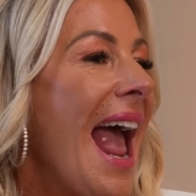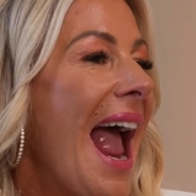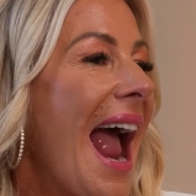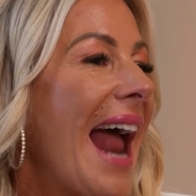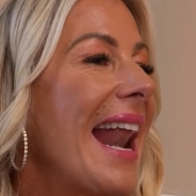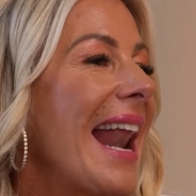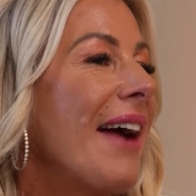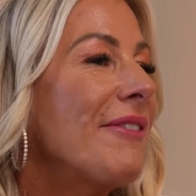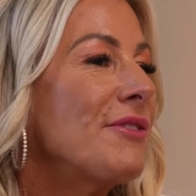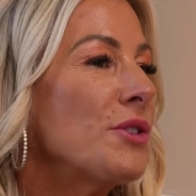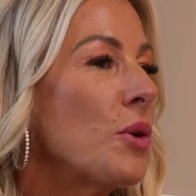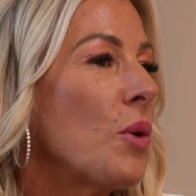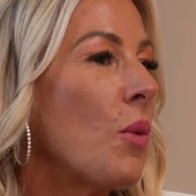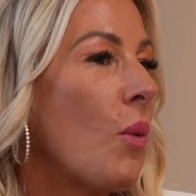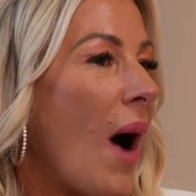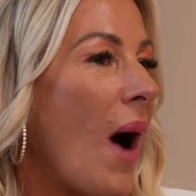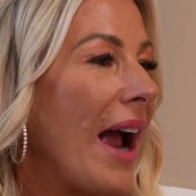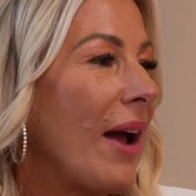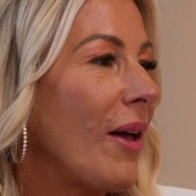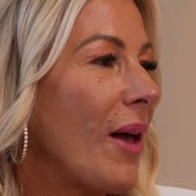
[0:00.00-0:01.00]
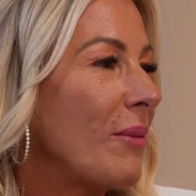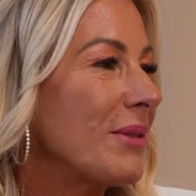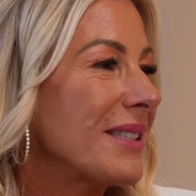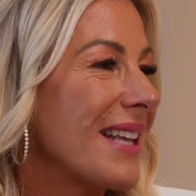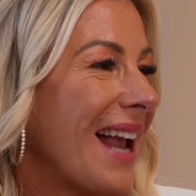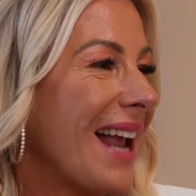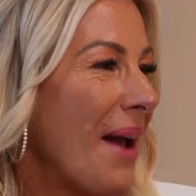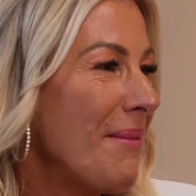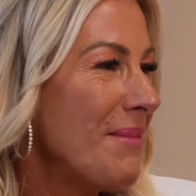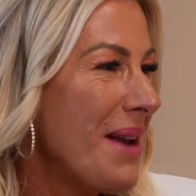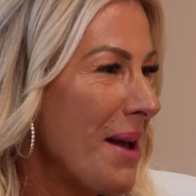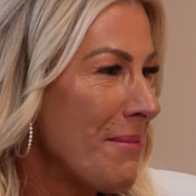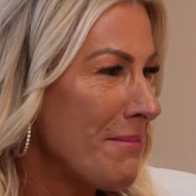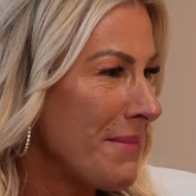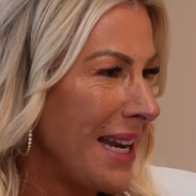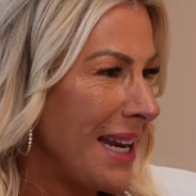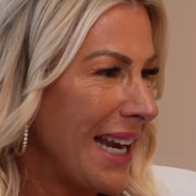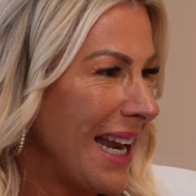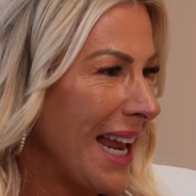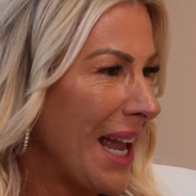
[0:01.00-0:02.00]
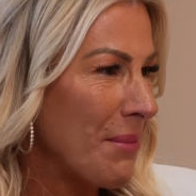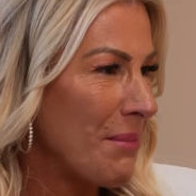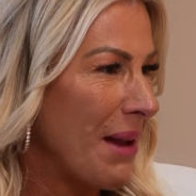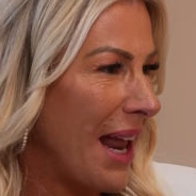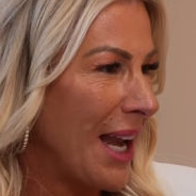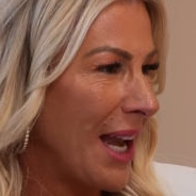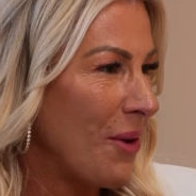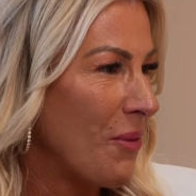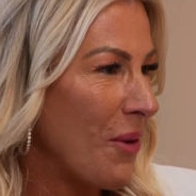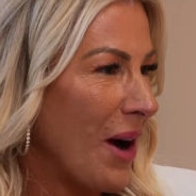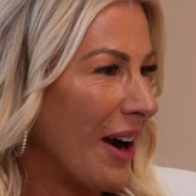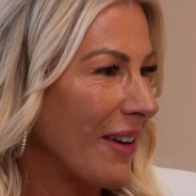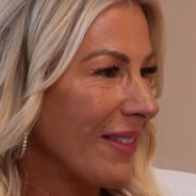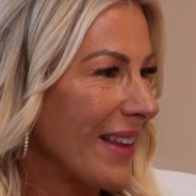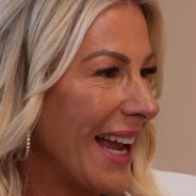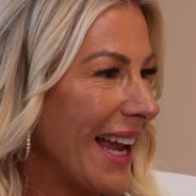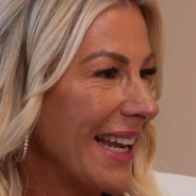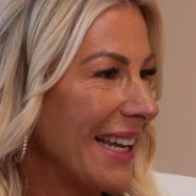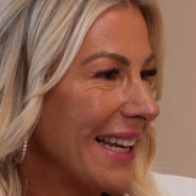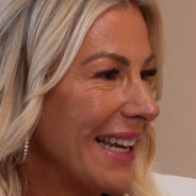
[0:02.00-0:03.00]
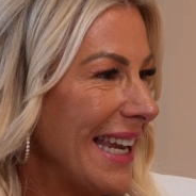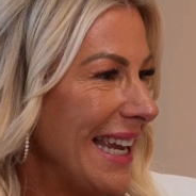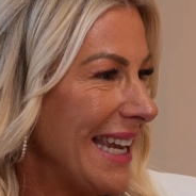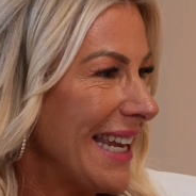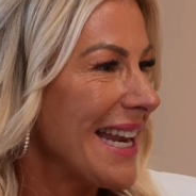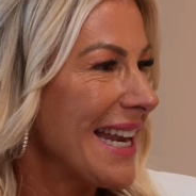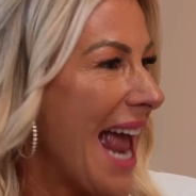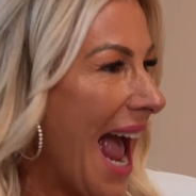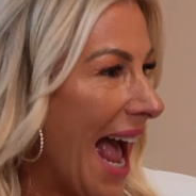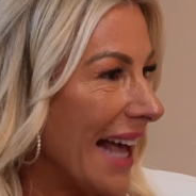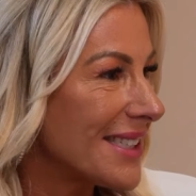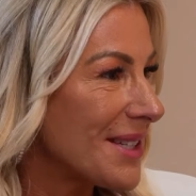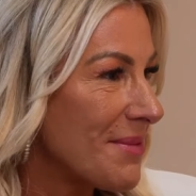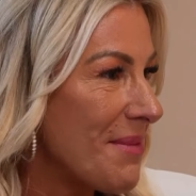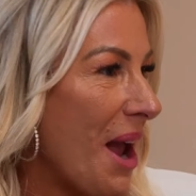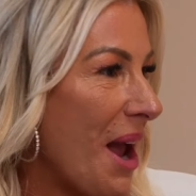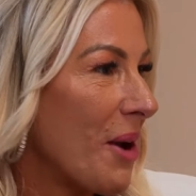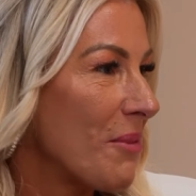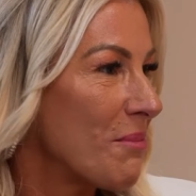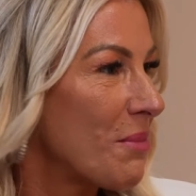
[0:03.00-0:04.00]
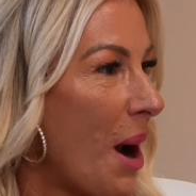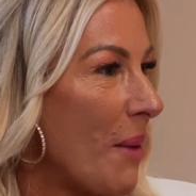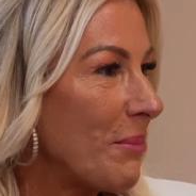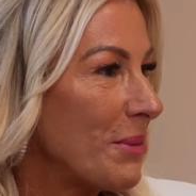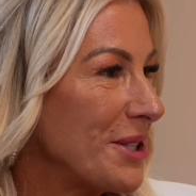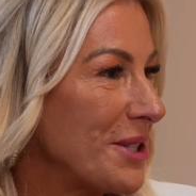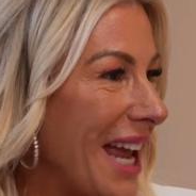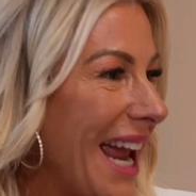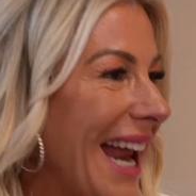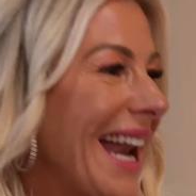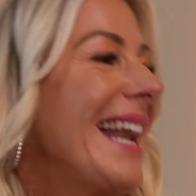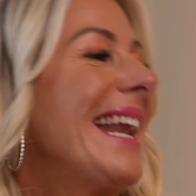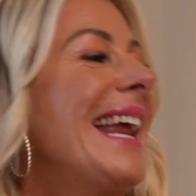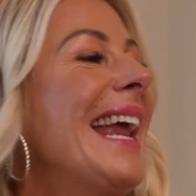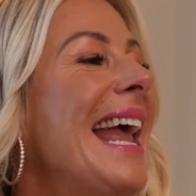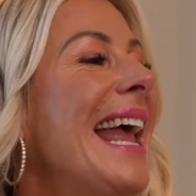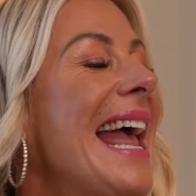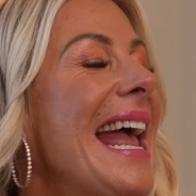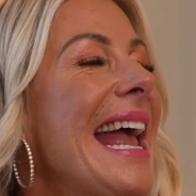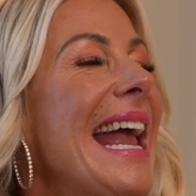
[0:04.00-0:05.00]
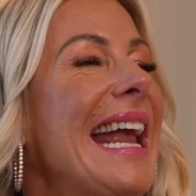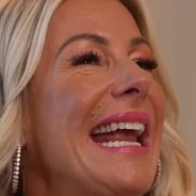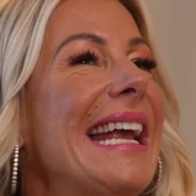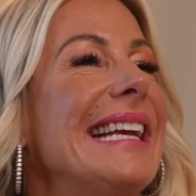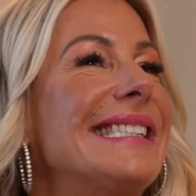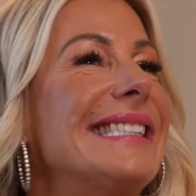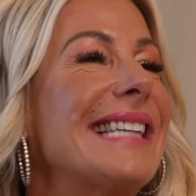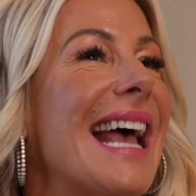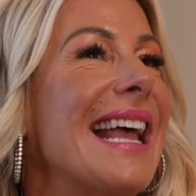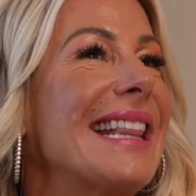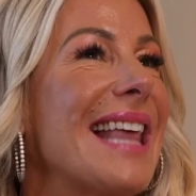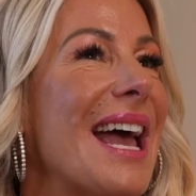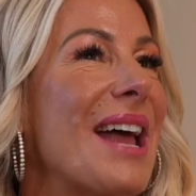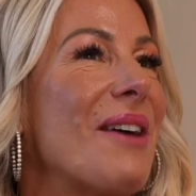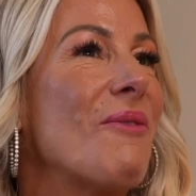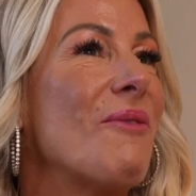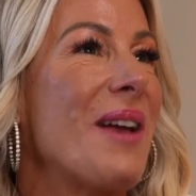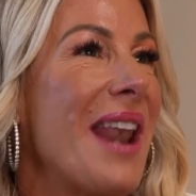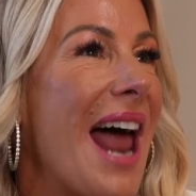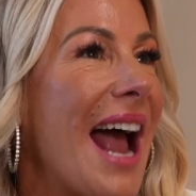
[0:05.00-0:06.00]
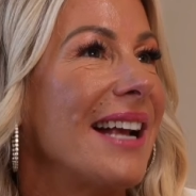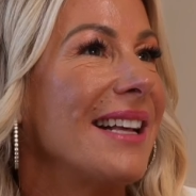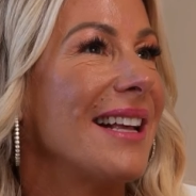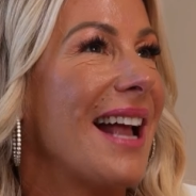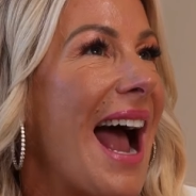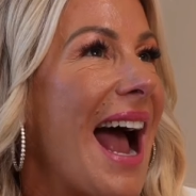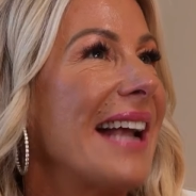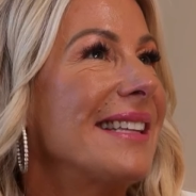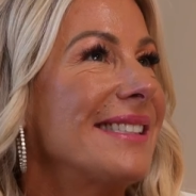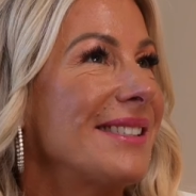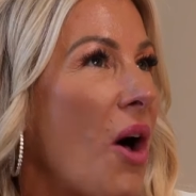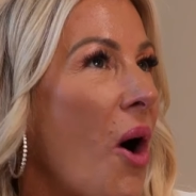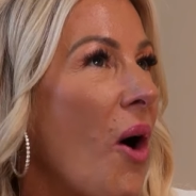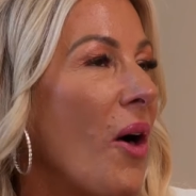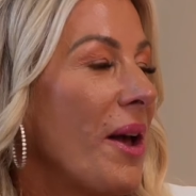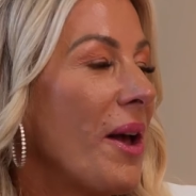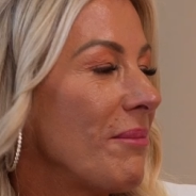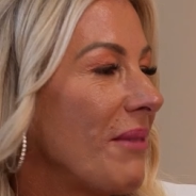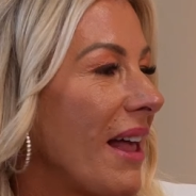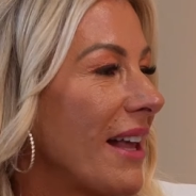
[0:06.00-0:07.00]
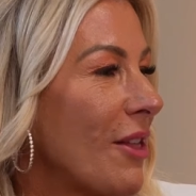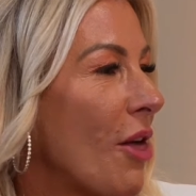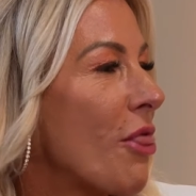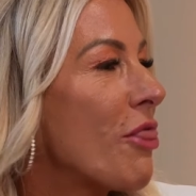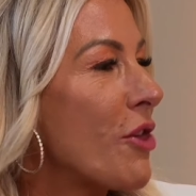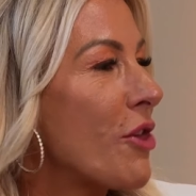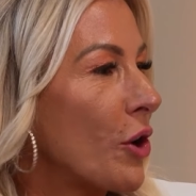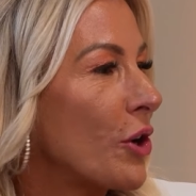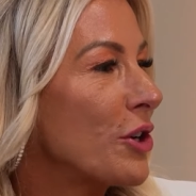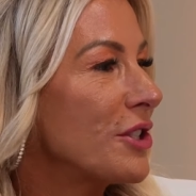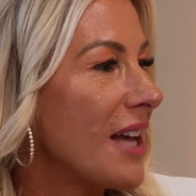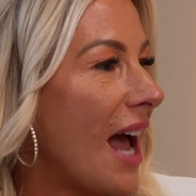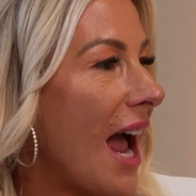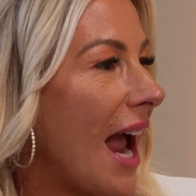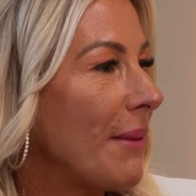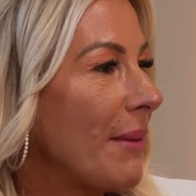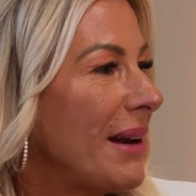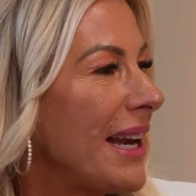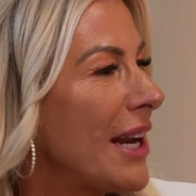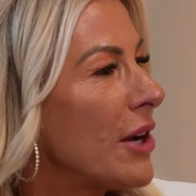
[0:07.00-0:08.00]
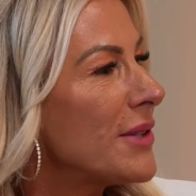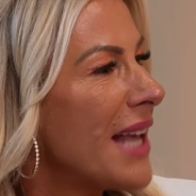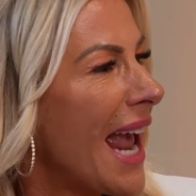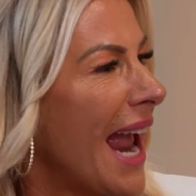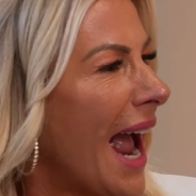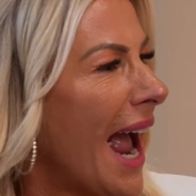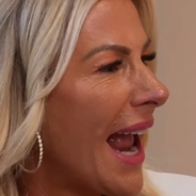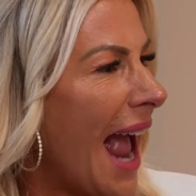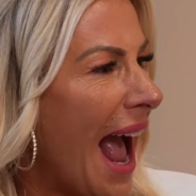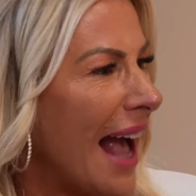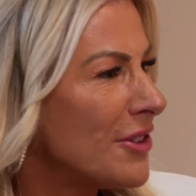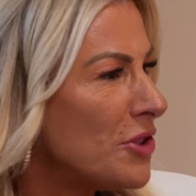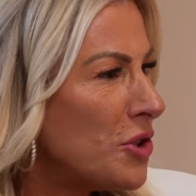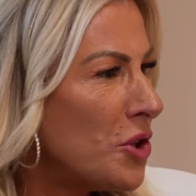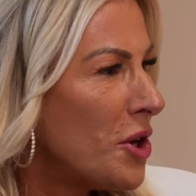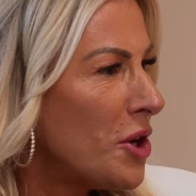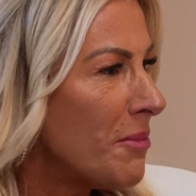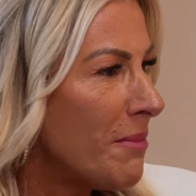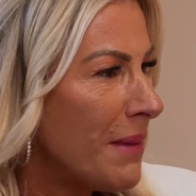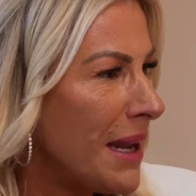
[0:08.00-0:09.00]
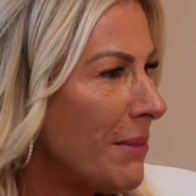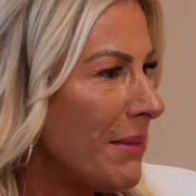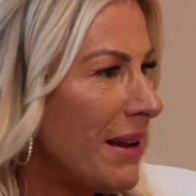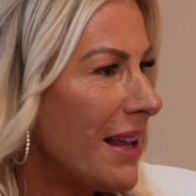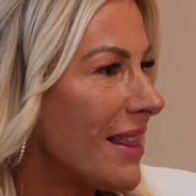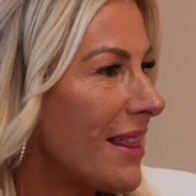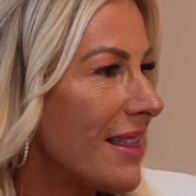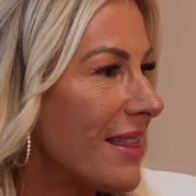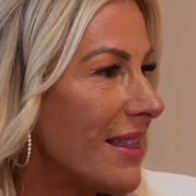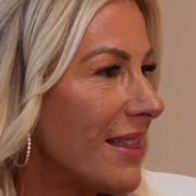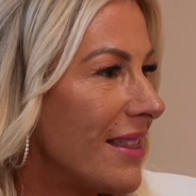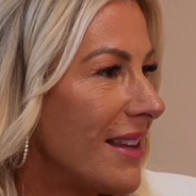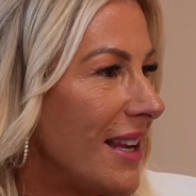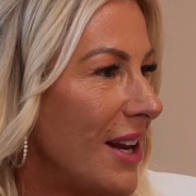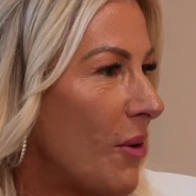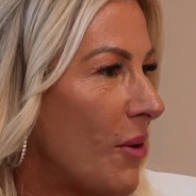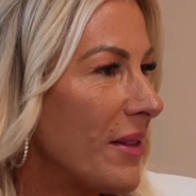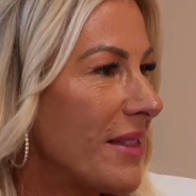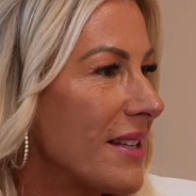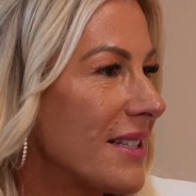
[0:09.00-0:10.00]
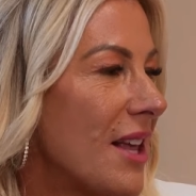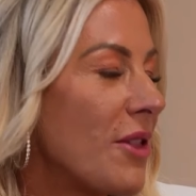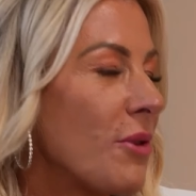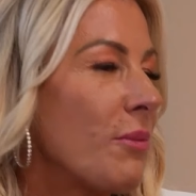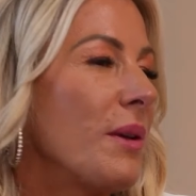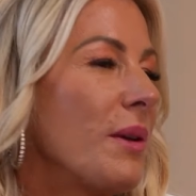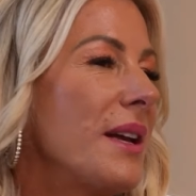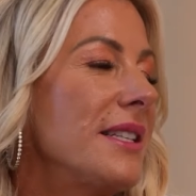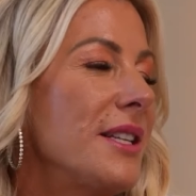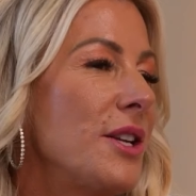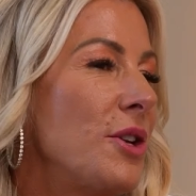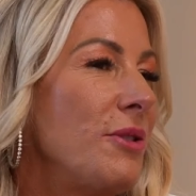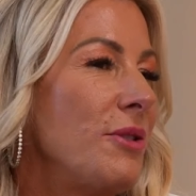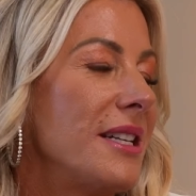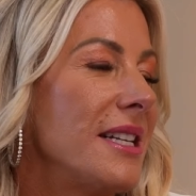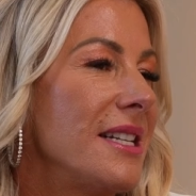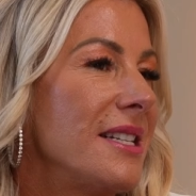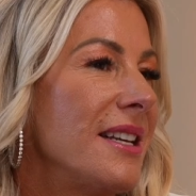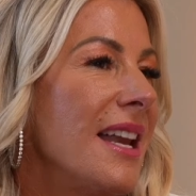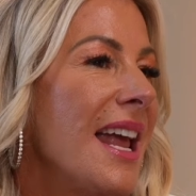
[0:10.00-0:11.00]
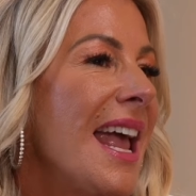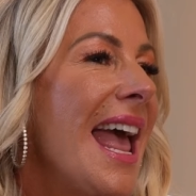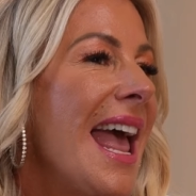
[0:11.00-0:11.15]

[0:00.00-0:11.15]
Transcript: And after a while, I was like, I'm not meeting him anywhere. Like, he can ask me on a proper date. Oh, he said that when I saw him like the third time, and he goes, hey, I asked you to meet me, you know, at this other place and you didn't.